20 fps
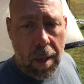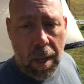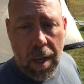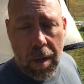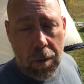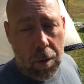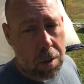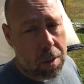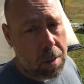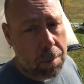
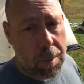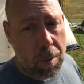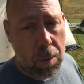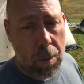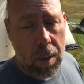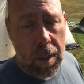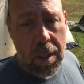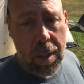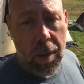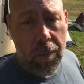Those can be
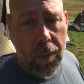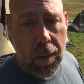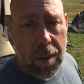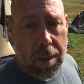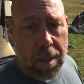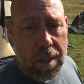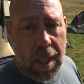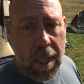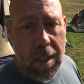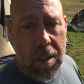really
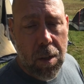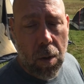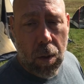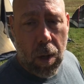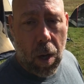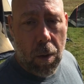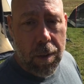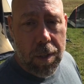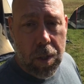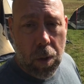different. Stakes don't
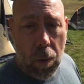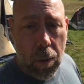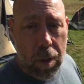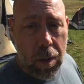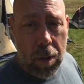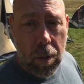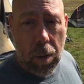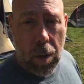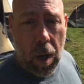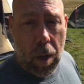always go
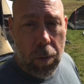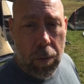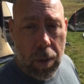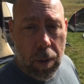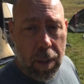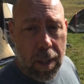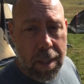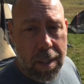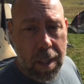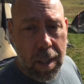into the ground
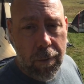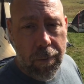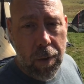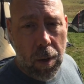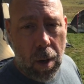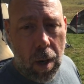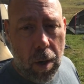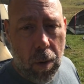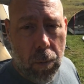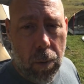real easy. If
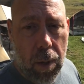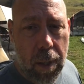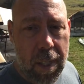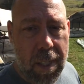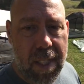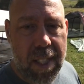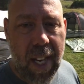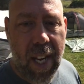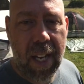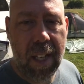you're on a really
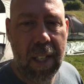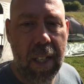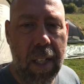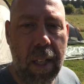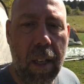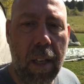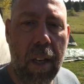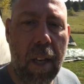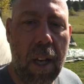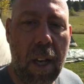
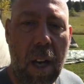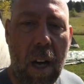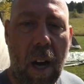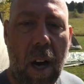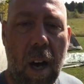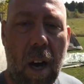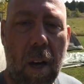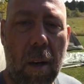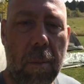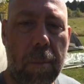sandy
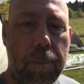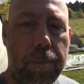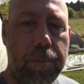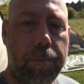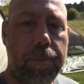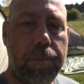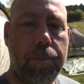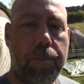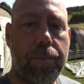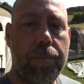
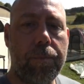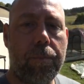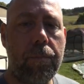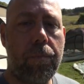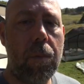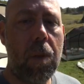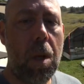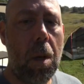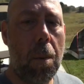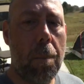
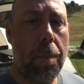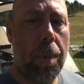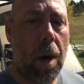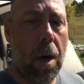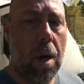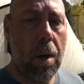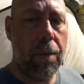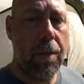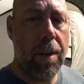part of